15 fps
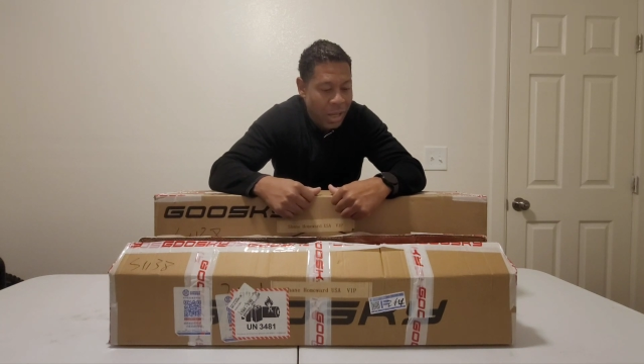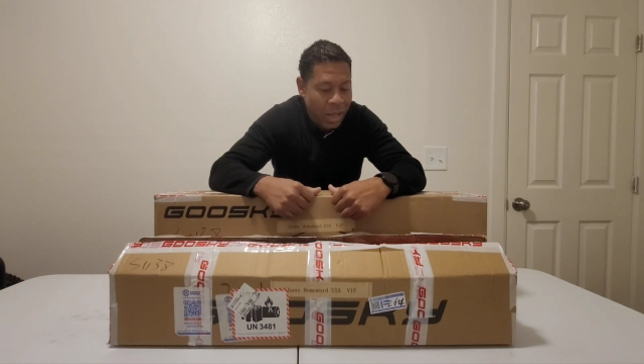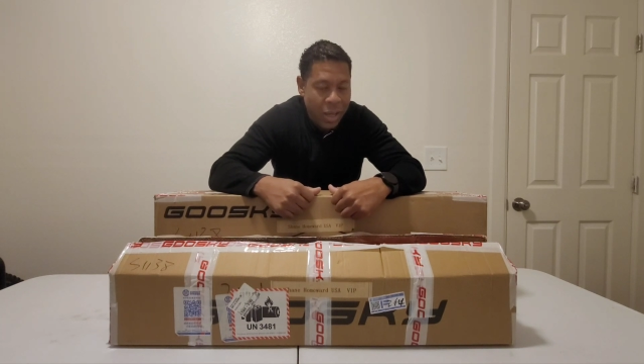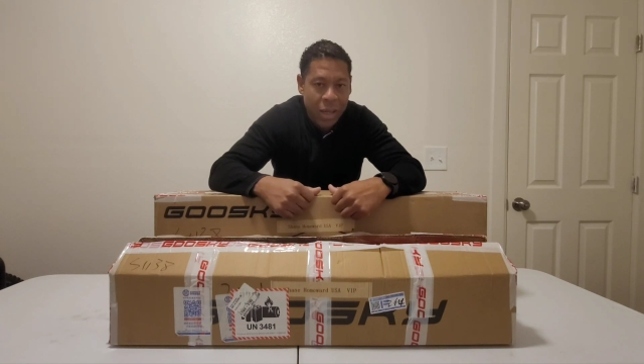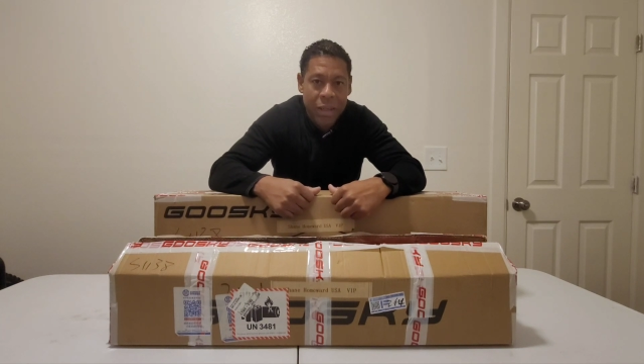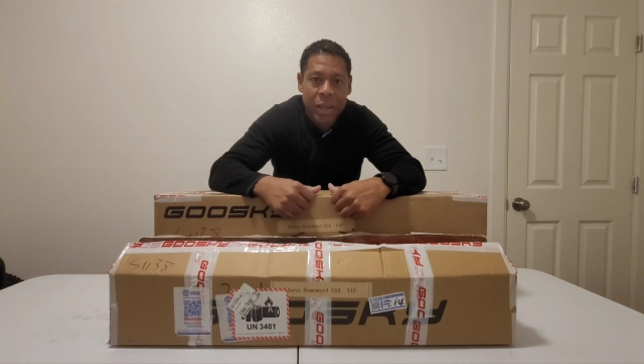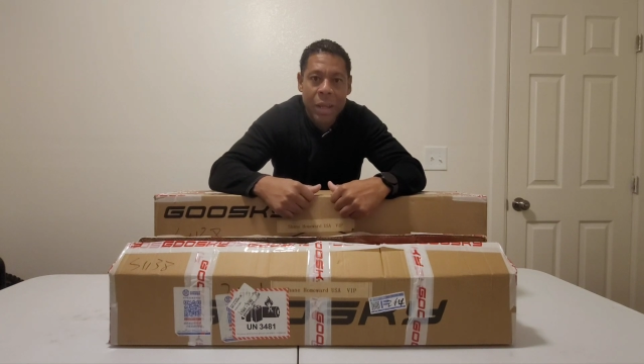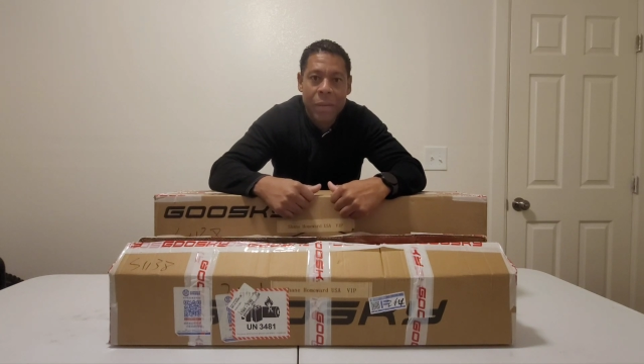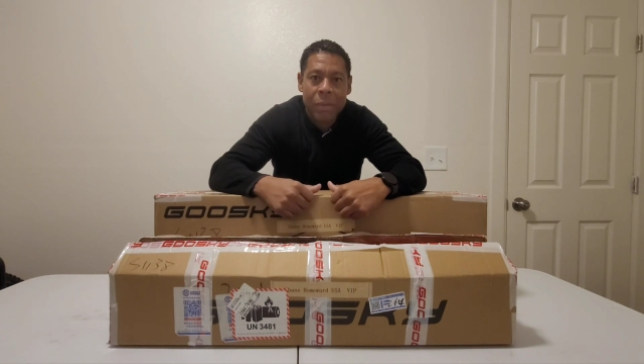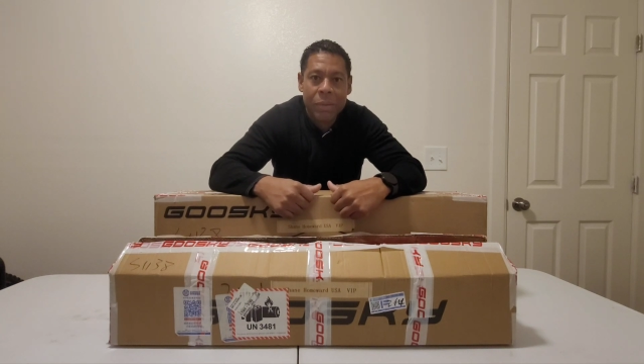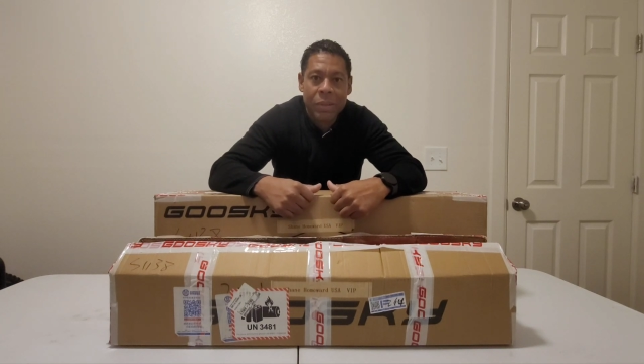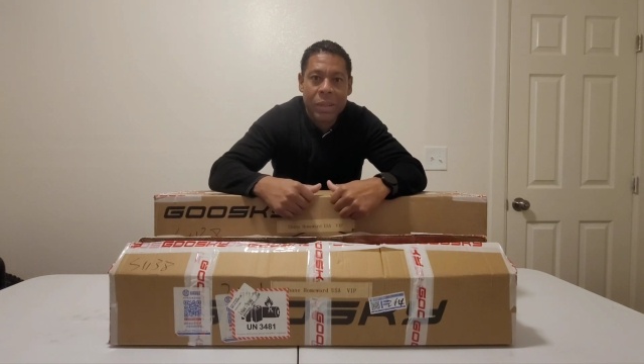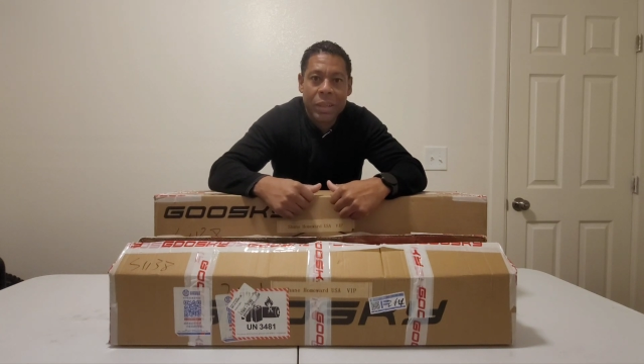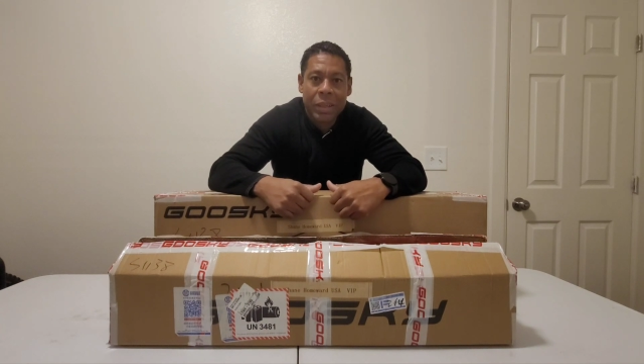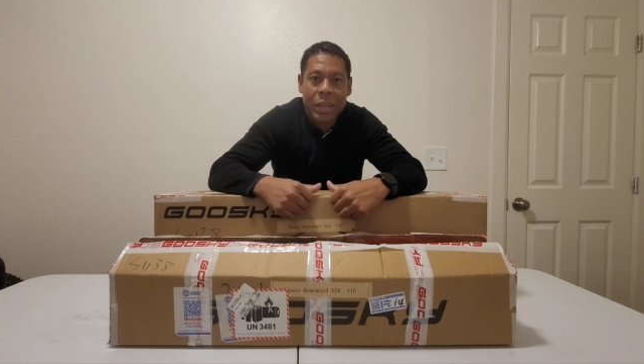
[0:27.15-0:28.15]
And I
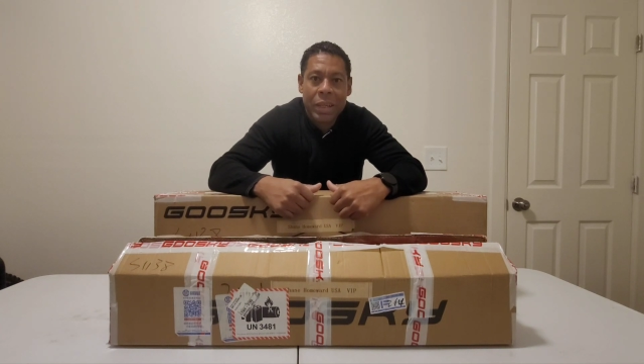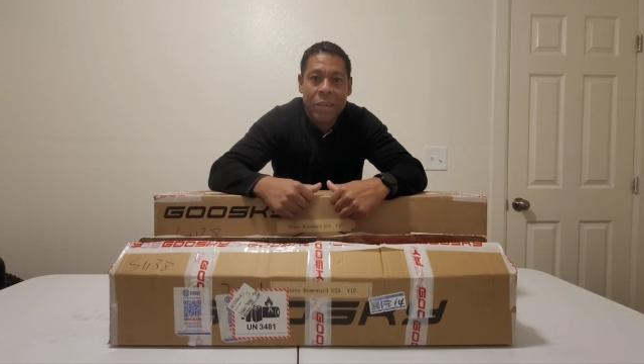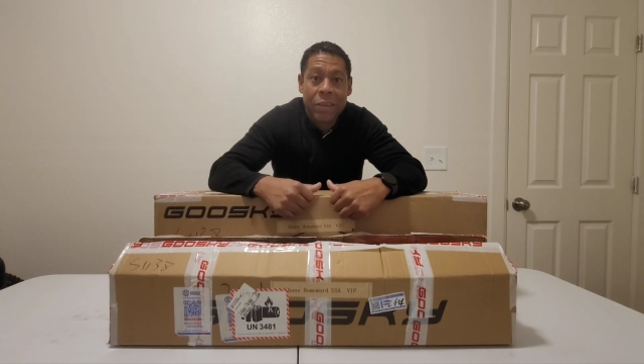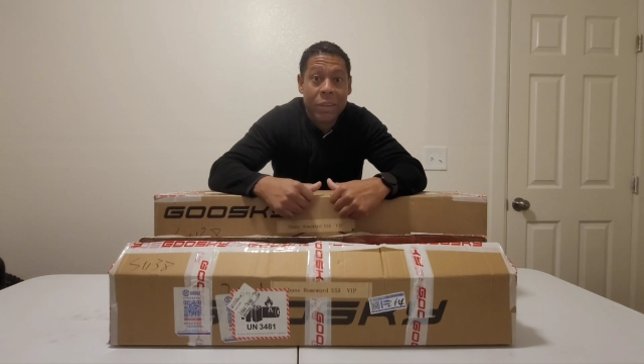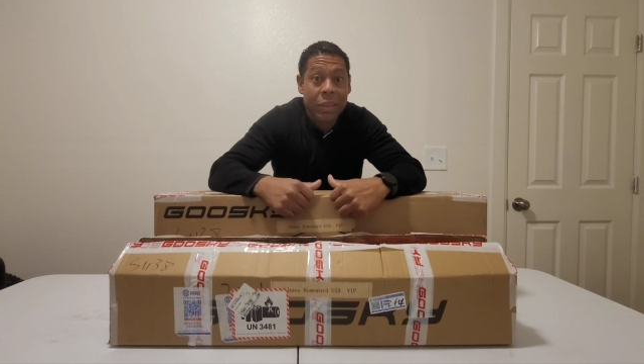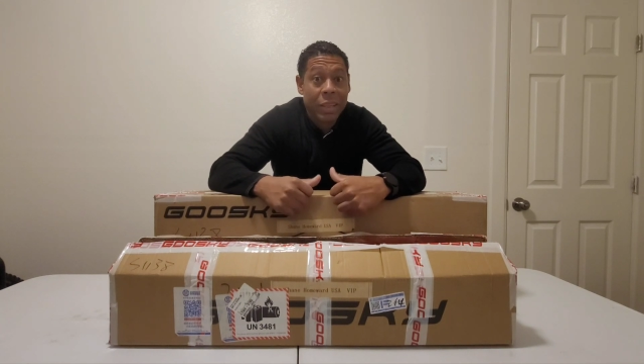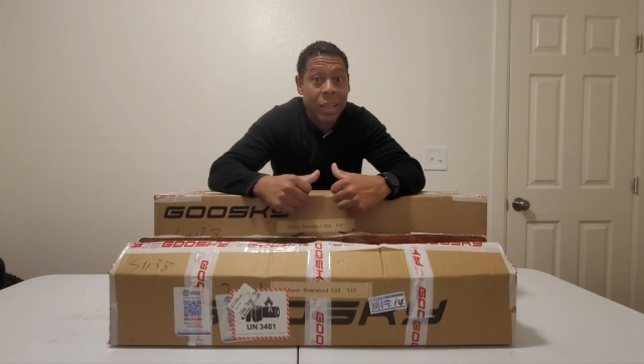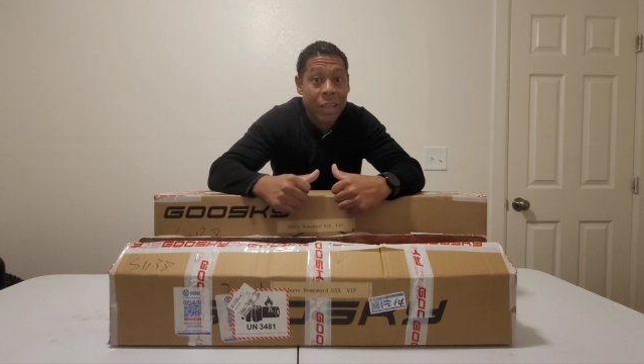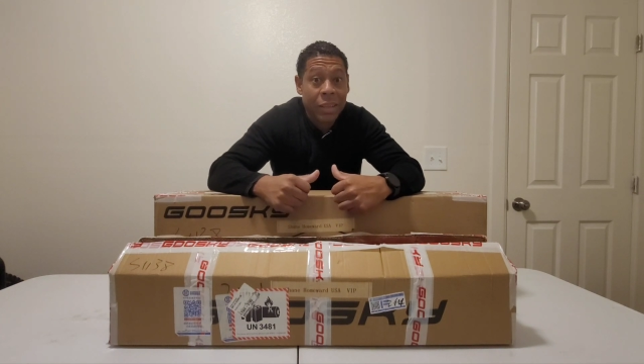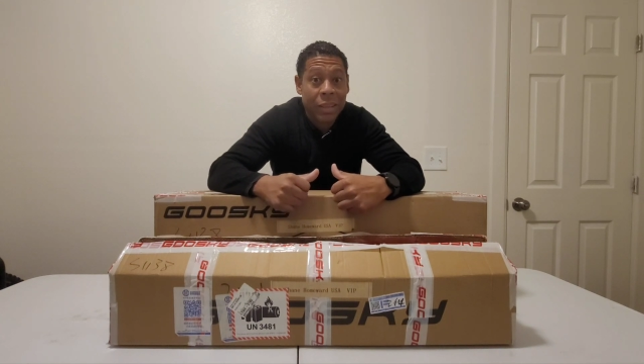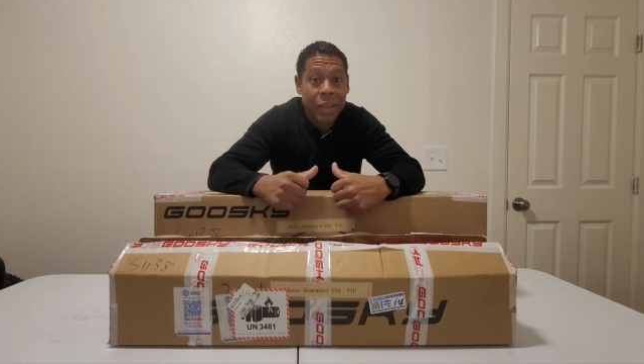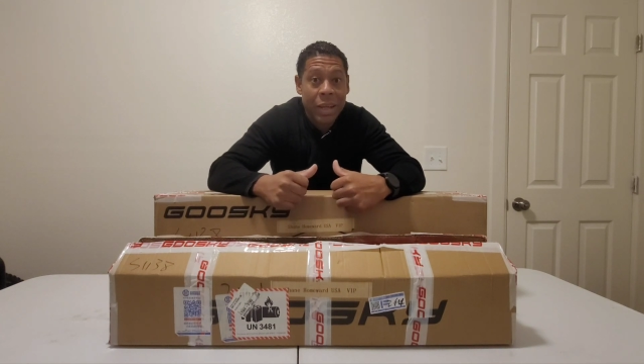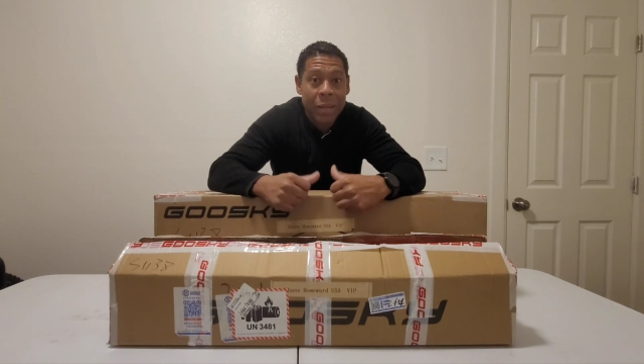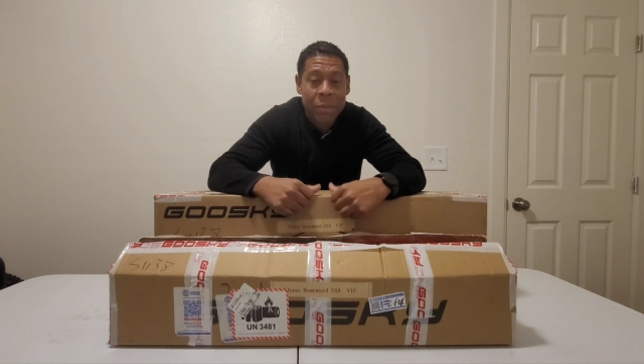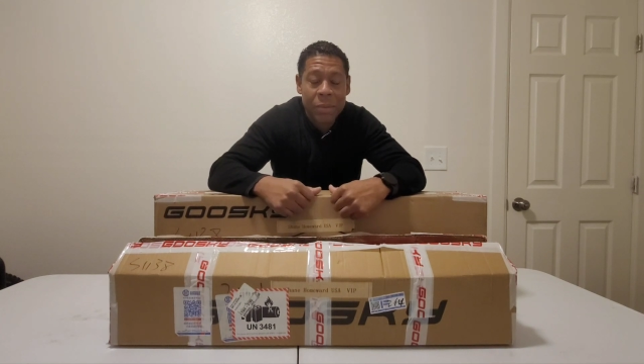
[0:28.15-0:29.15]
was looking at all the
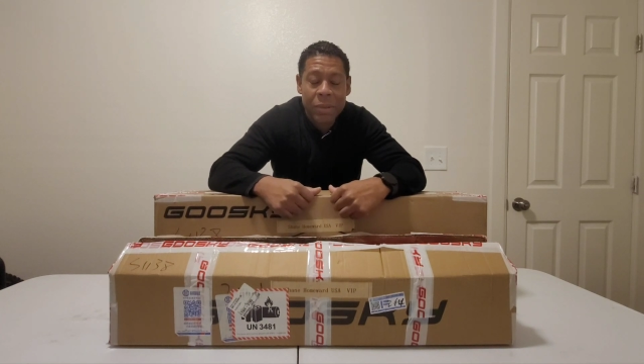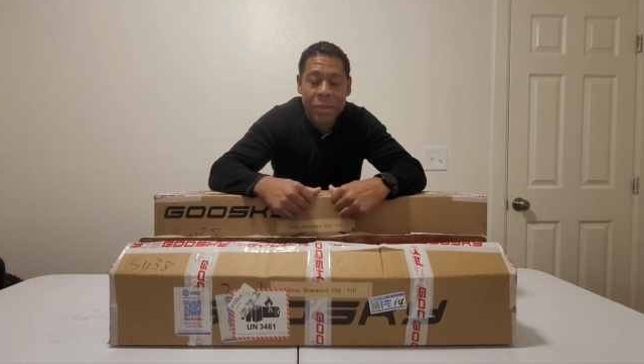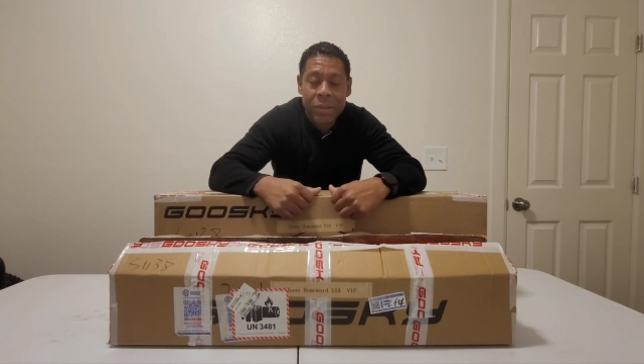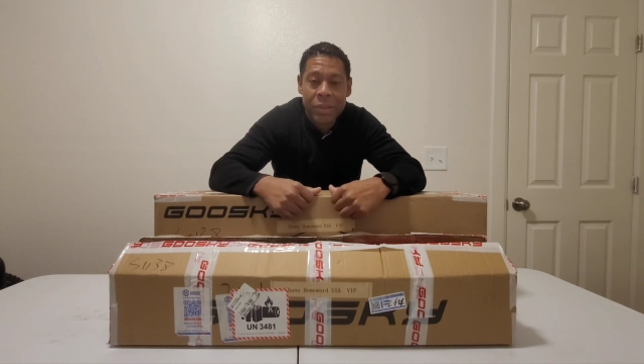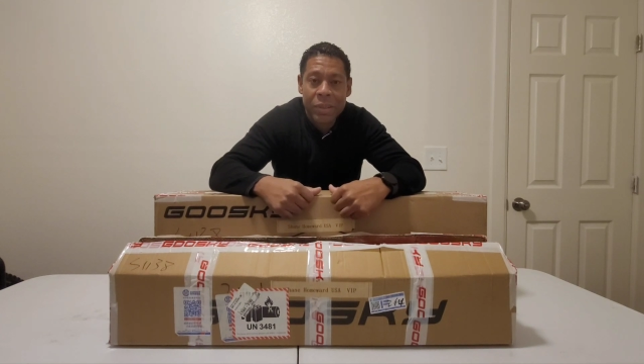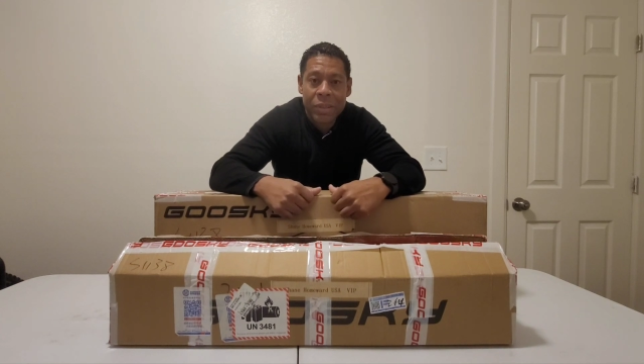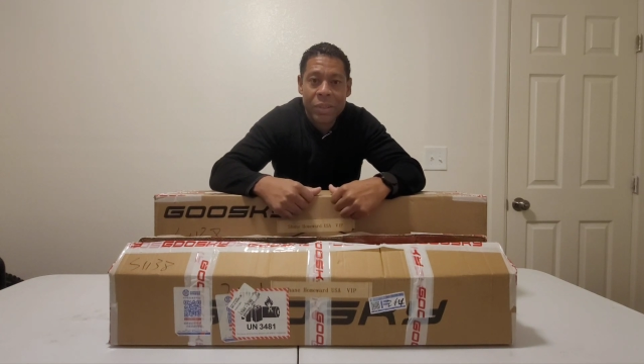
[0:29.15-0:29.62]
helicopters